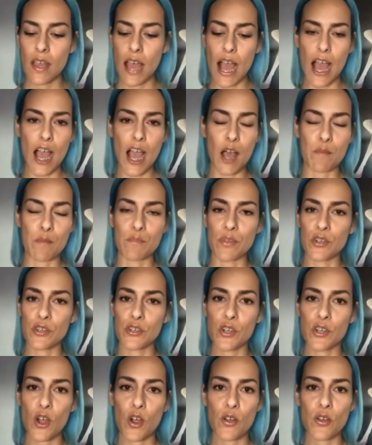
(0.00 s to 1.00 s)

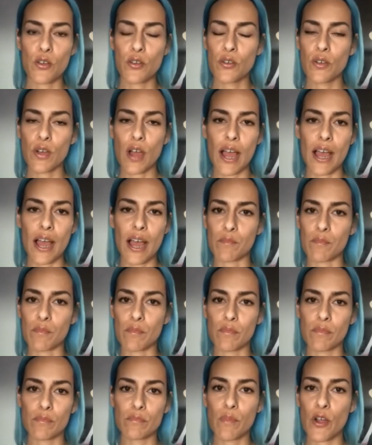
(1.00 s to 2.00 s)
no
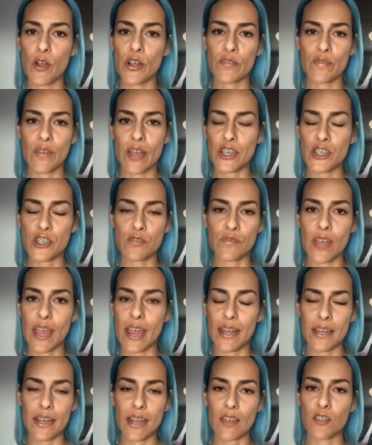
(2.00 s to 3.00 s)
motivation for
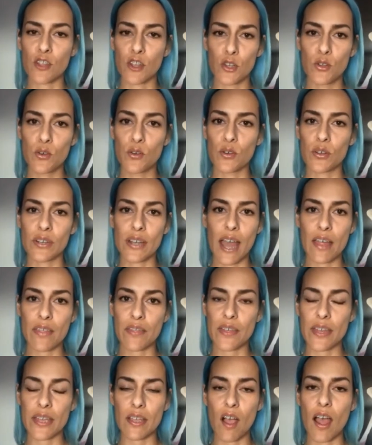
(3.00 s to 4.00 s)
any other look, nothing.